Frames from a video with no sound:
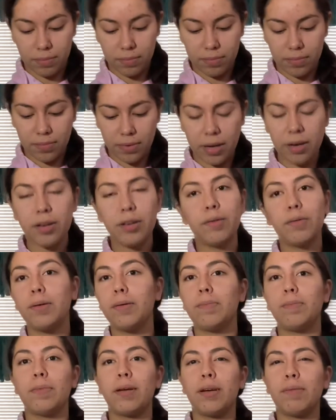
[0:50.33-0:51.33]
I don't know what
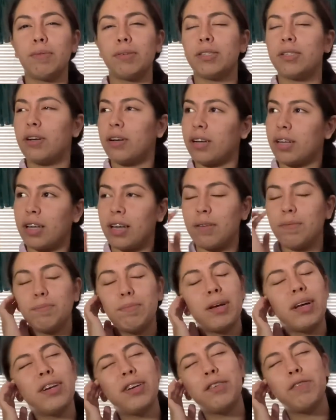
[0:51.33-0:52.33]
I was talking. I
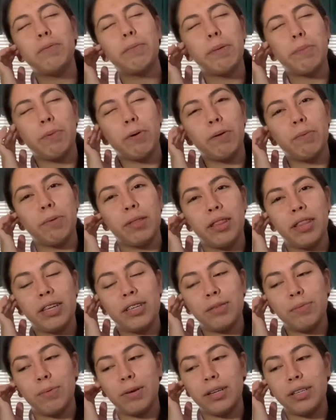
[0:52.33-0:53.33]
don't know my point what
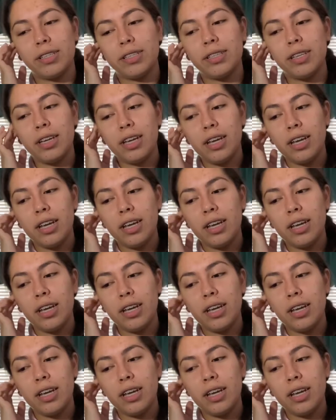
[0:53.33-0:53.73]
this was.